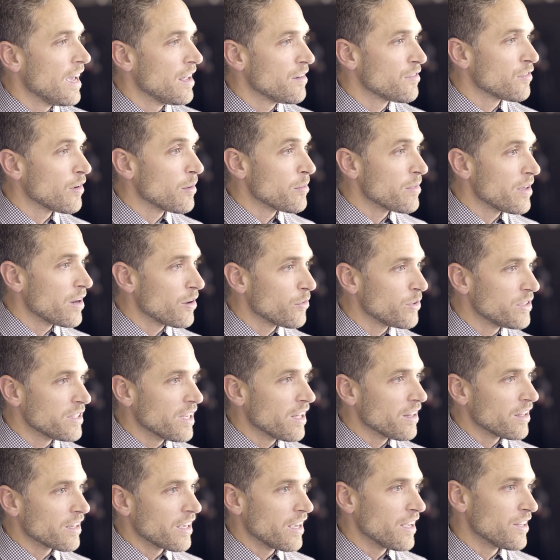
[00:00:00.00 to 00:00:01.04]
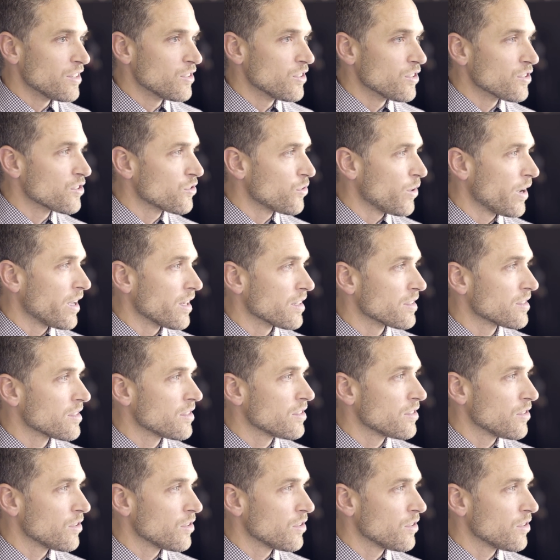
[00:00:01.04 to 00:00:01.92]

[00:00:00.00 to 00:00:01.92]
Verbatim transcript: and from there we delegate to strengths.